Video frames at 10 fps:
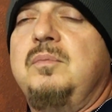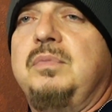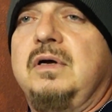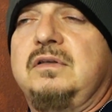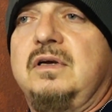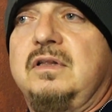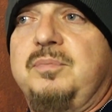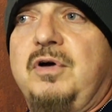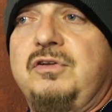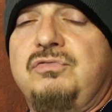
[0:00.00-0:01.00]
but uh, the
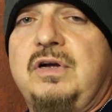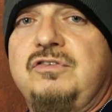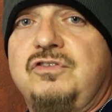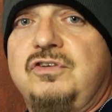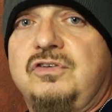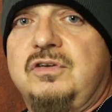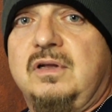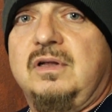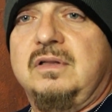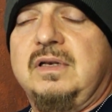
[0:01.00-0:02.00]
price range is just
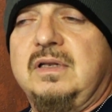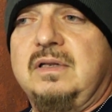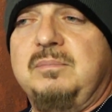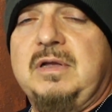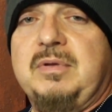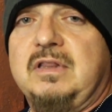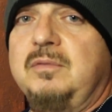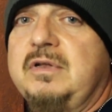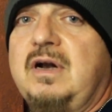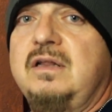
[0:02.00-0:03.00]
a little maybe a
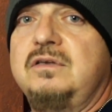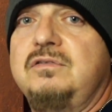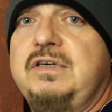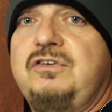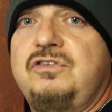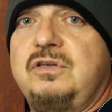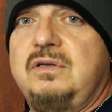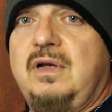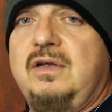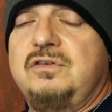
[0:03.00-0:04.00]
little bit out of their reach
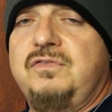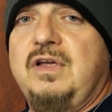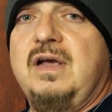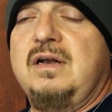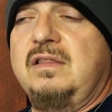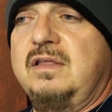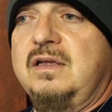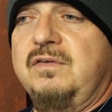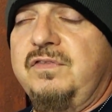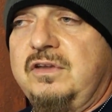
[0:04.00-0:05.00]
as of yet i
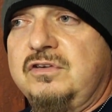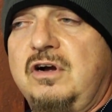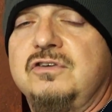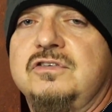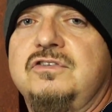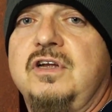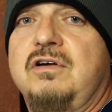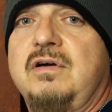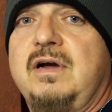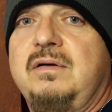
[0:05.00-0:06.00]
think if these cars can stick
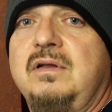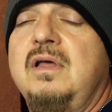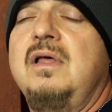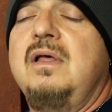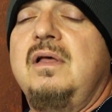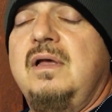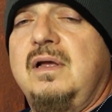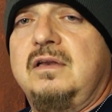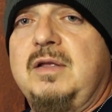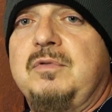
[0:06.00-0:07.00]
around
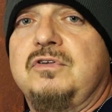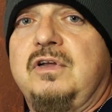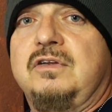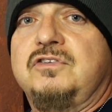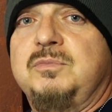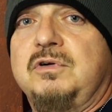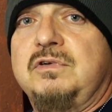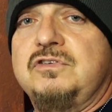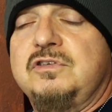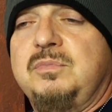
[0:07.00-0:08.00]
and keep their sales somewhat
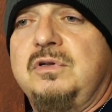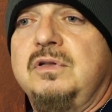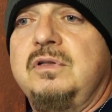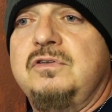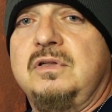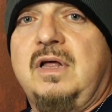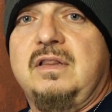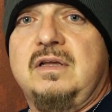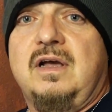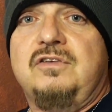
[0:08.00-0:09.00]
reasonable a lot
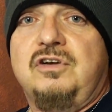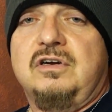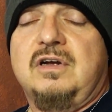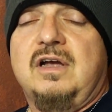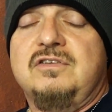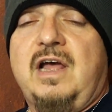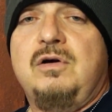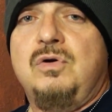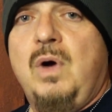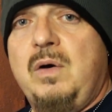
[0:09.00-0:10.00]
of the guys younger guys now
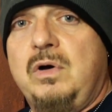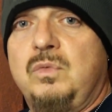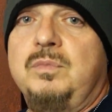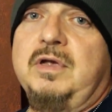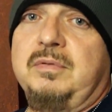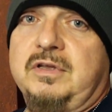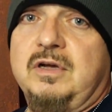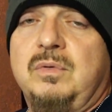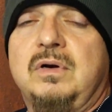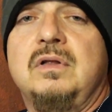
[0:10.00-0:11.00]
who want one will be able to
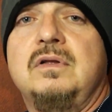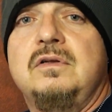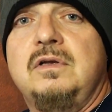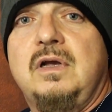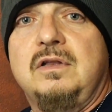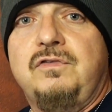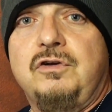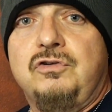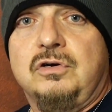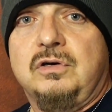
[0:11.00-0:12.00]
get one in the
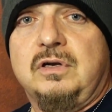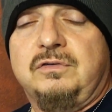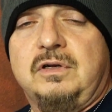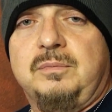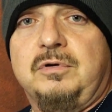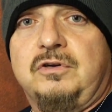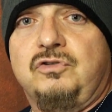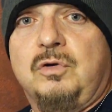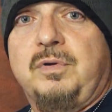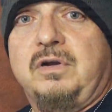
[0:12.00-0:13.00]
future in a, in a pretty
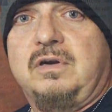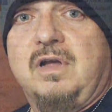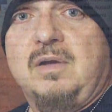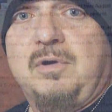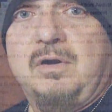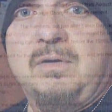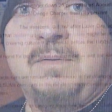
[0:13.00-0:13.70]
short period of time here.